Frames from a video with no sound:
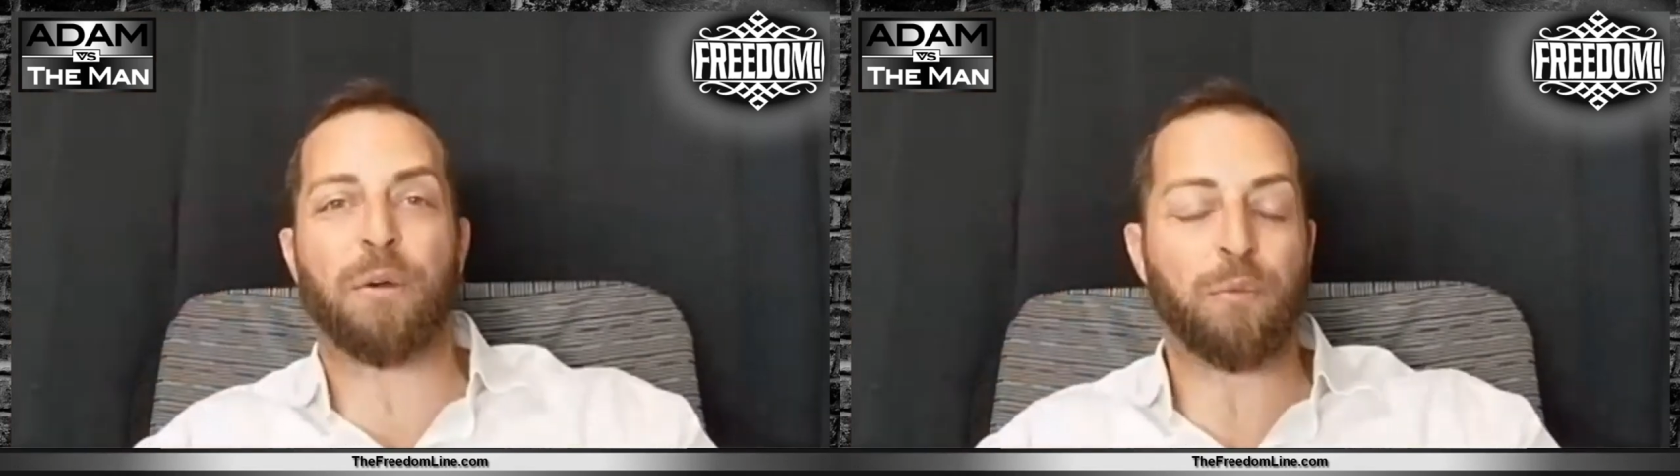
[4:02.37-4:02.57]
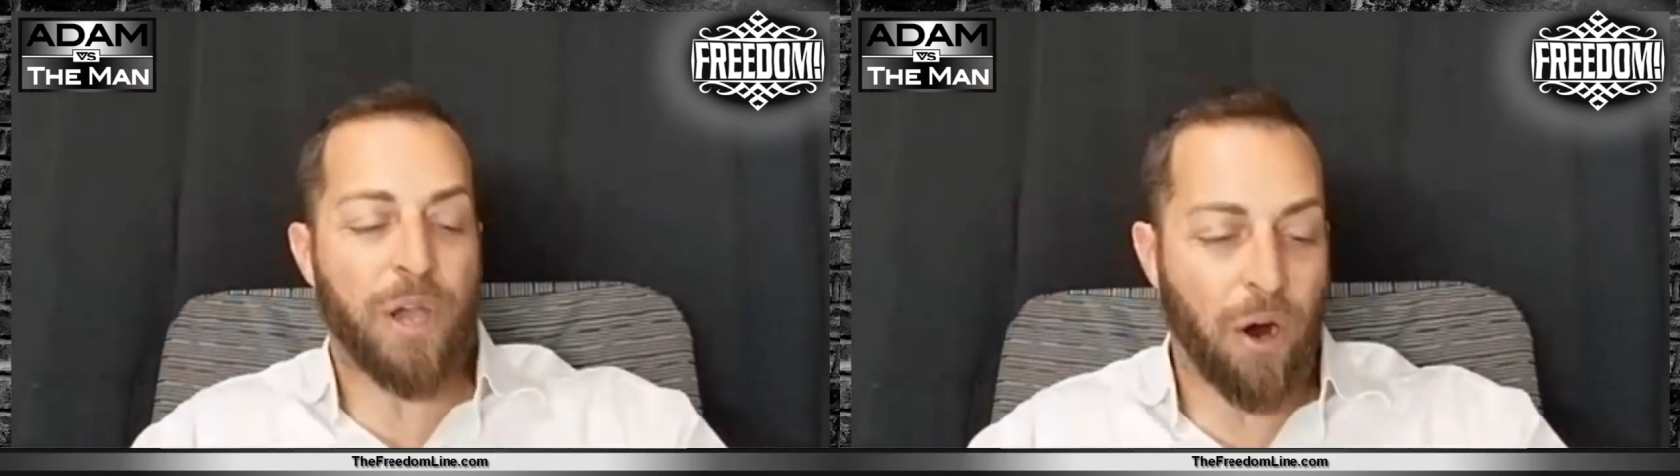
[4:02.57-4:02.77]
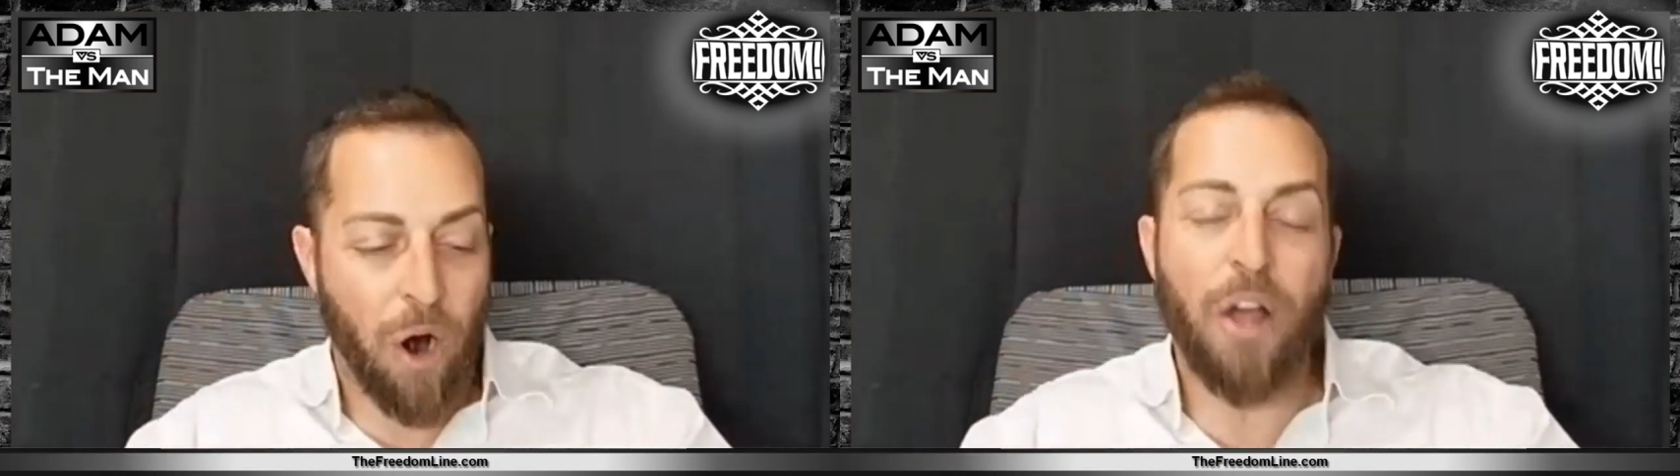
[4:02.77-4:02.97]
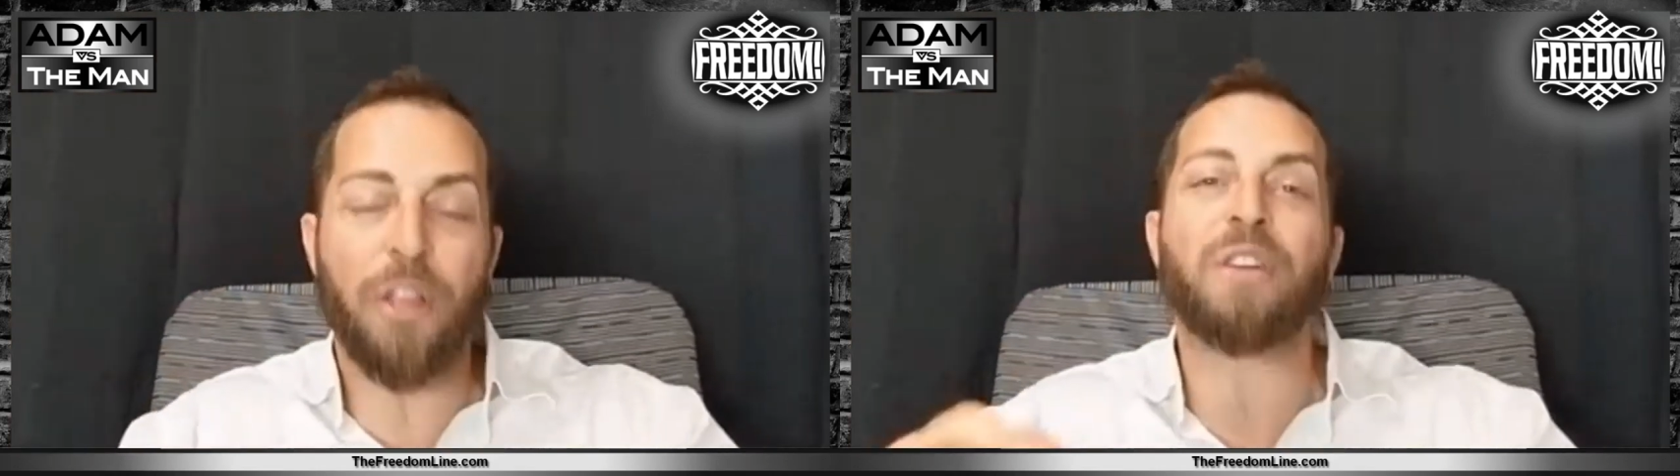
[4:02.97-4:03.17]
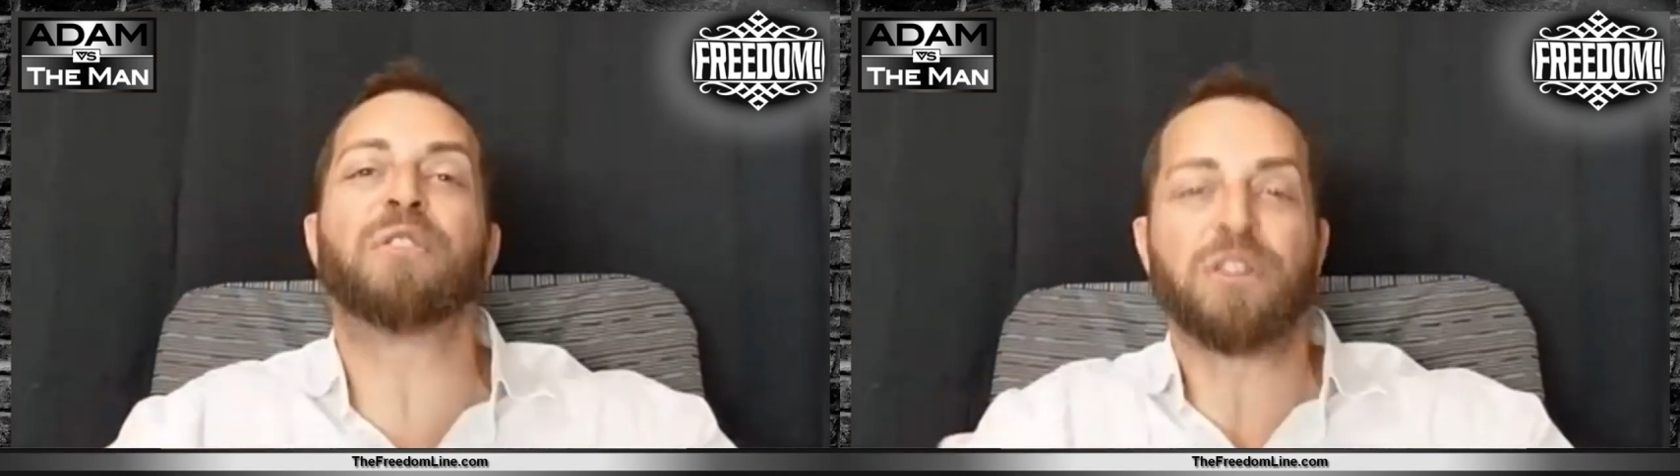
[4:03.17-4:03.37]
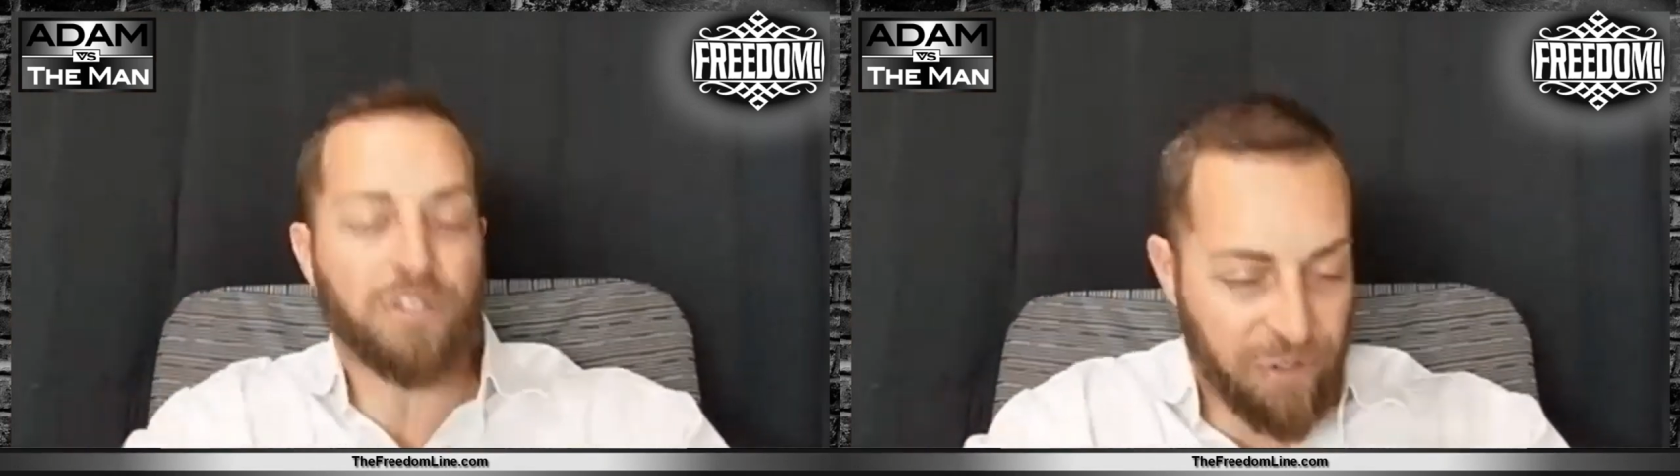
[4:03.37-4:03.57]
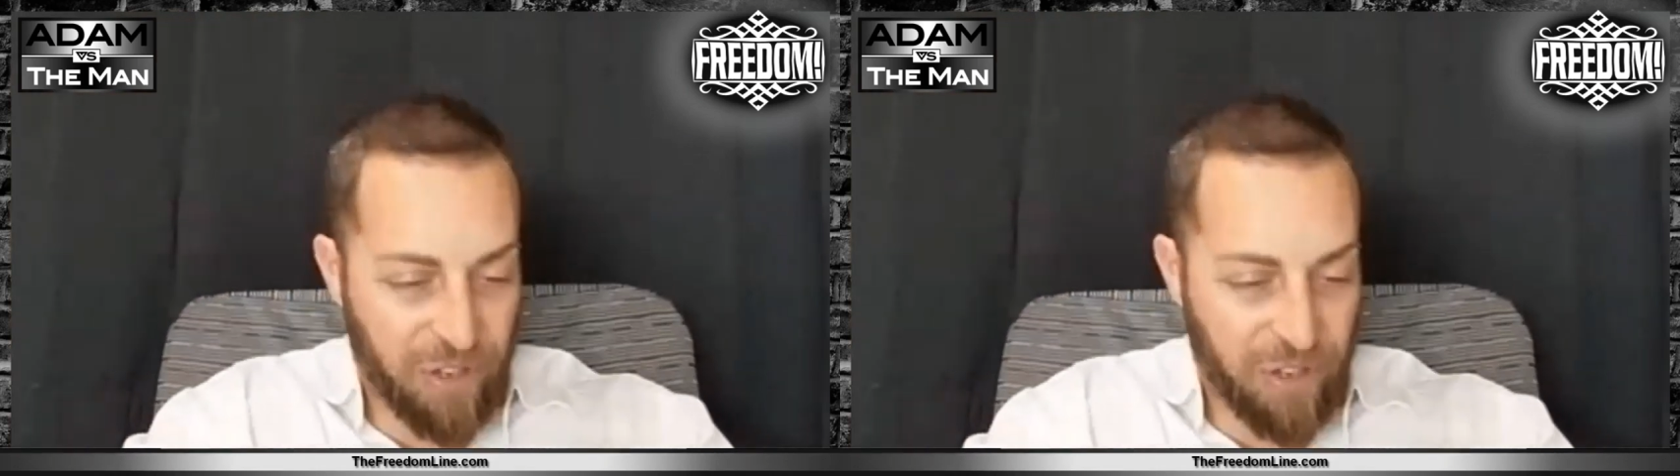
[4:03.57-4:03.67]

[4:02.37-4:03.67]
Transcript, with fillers: We are on the verge of